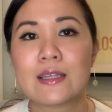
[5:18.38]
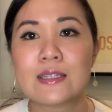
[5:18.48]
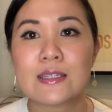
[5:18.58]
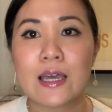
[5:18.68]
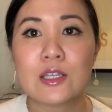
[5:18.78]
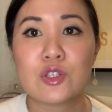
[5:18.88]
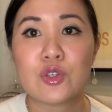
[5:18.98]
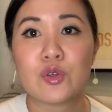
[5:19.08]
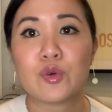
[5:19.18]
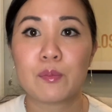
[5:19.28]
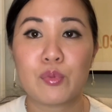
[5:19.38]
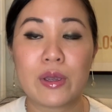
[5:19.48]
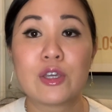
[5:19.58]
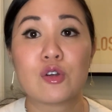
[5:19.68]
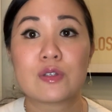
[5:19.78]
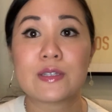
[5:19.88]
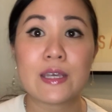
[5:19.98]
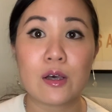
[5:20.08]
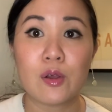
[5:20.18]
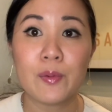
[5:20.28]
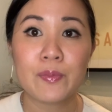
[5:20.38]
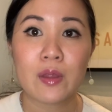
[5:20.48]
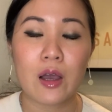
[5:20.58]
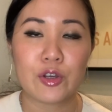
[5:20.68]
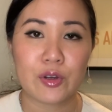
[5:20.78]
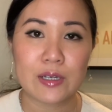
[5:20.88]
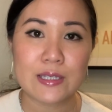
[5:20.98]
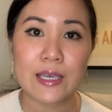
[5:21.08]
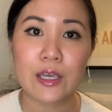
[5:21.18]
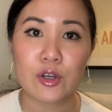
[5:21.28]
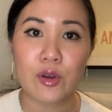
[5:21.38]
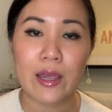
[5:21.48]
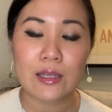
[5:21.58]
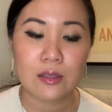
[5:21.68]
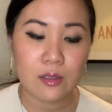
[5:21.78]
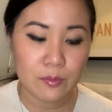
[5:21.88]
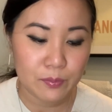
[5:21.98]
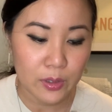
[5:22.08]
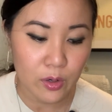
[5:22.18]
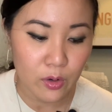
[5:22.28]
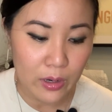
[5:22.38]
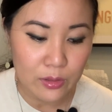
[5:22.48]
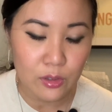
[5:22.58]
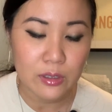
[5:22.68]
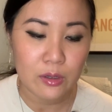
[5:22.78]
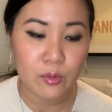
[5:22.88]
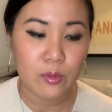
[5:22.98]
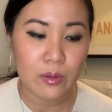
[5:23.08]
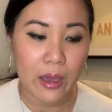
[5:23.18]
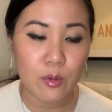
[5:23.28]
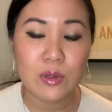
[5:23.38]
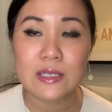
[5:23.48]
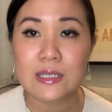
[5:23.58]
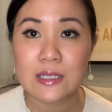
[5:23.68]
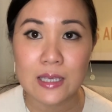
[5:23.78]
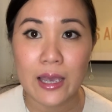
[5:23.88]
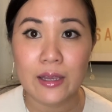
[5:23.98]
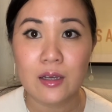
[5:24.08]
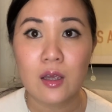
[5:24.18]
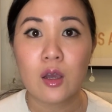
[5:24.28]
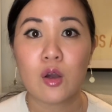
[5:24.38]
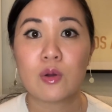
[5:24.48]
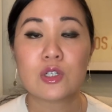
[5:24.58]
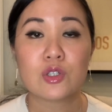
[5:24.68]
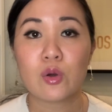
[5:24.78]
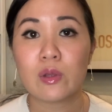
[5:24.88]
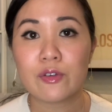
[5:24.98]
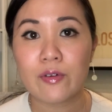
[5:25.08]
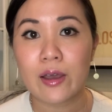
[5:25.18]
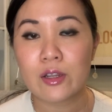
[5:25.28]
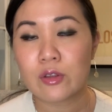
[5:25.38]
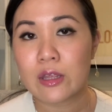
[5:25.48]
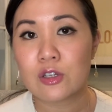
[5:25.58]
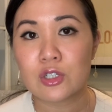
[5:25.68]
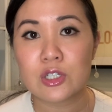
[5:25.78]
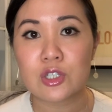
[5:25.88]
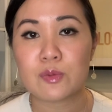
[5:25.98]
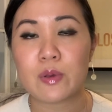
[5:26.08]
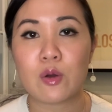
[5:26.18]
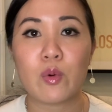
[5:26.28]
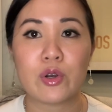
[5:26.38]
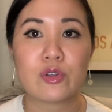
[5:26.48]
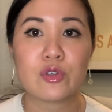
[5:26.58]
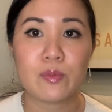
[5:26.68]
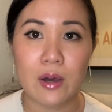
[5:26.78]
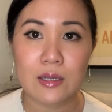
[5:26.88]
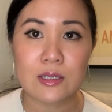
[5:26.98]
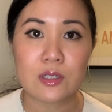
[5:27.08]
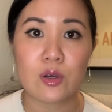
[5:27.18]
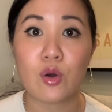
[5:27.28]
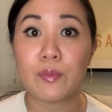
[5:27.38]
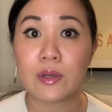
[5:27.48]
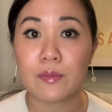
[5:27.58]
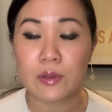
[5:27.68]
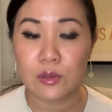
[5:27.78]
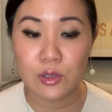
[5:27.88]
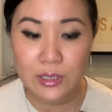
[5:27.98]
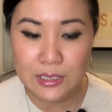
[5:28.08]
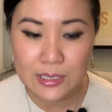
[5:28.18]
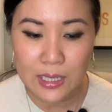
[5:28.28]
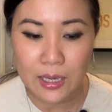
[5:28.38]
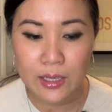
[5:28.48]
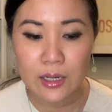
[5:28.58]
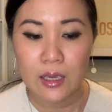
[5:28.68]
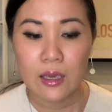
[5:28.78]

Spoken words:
decide to break your seal on your container and peer and look at what's inside, which is totally fine. They usually just pick 1 or 2 boxes to open up and look inside.